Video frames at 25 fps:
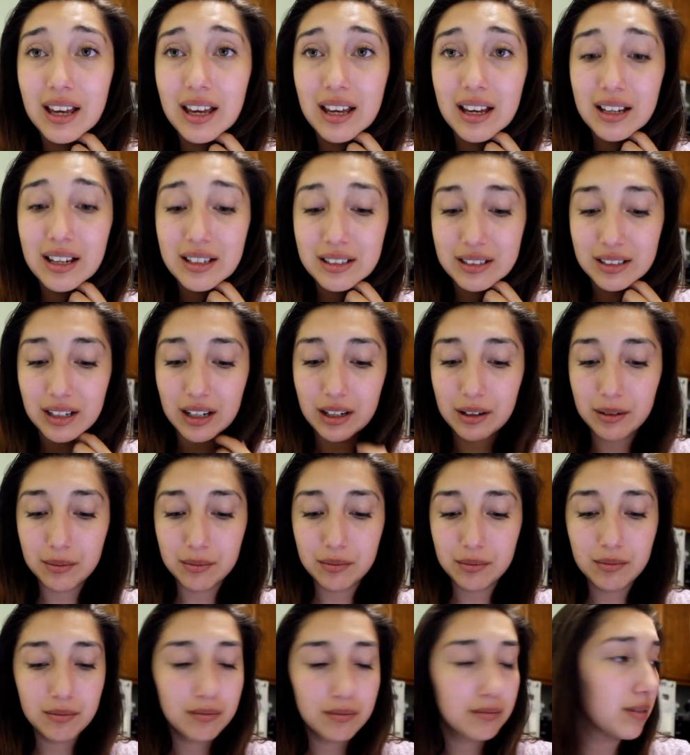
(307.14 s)
and
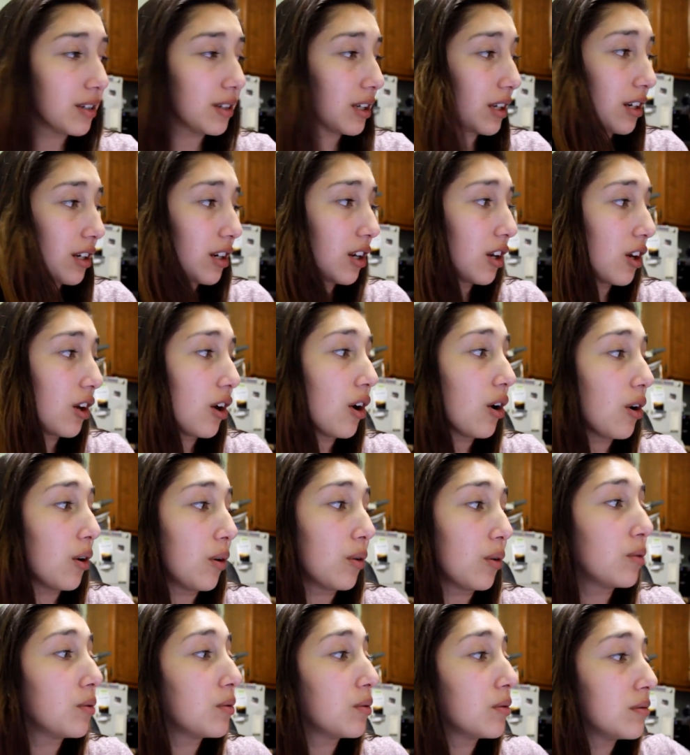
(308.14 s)
I'm gonna
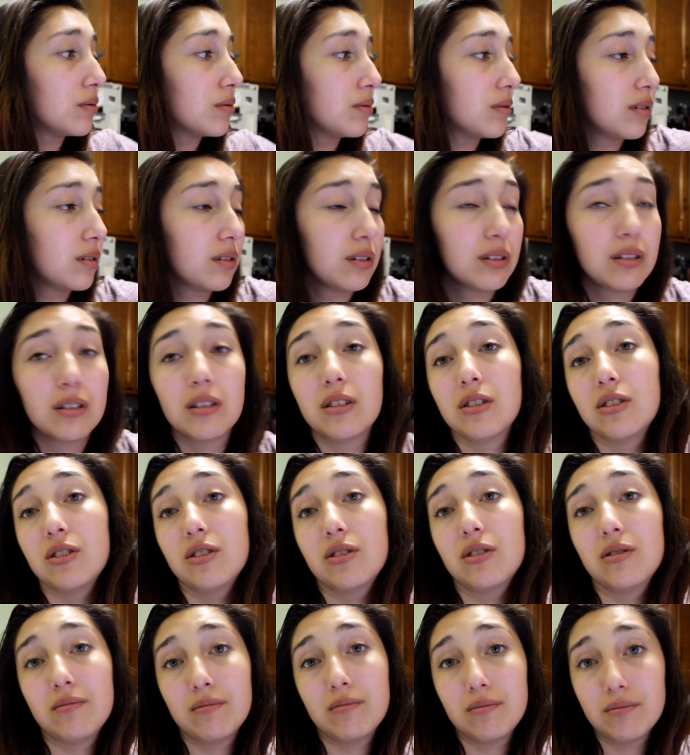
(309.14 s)
go
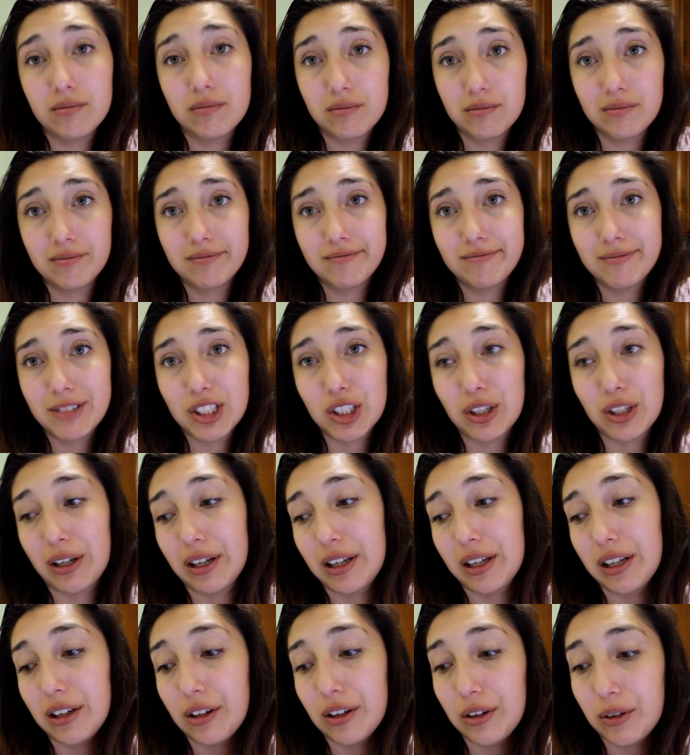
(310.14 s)
so
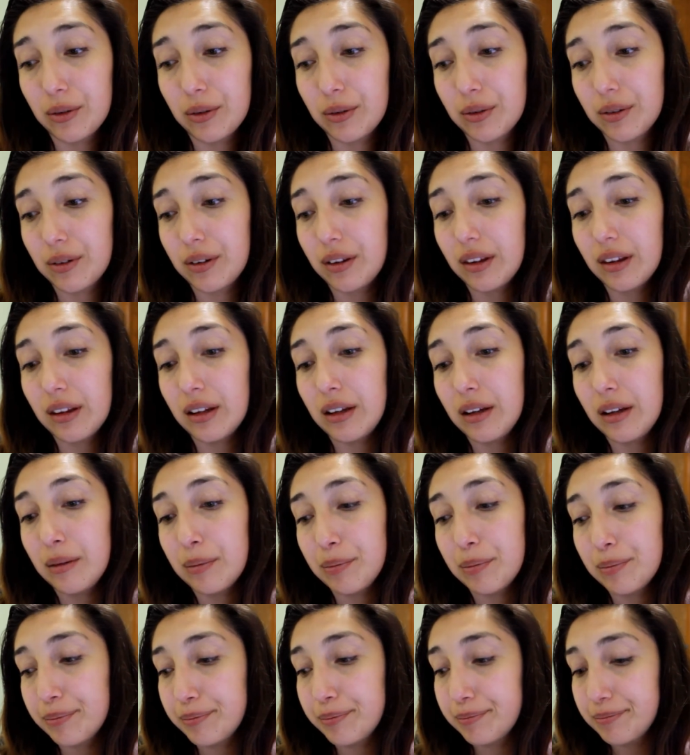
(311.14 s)
I can go to sleep
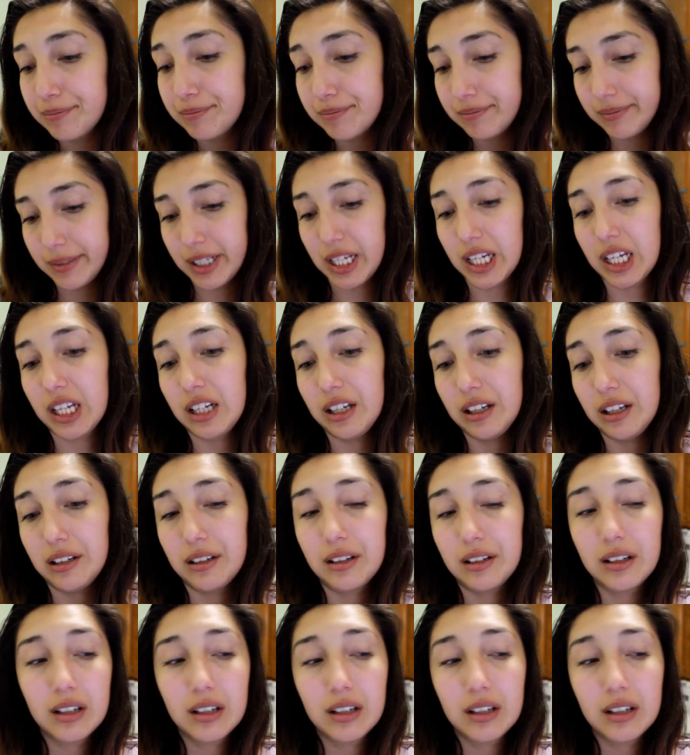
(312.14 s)
and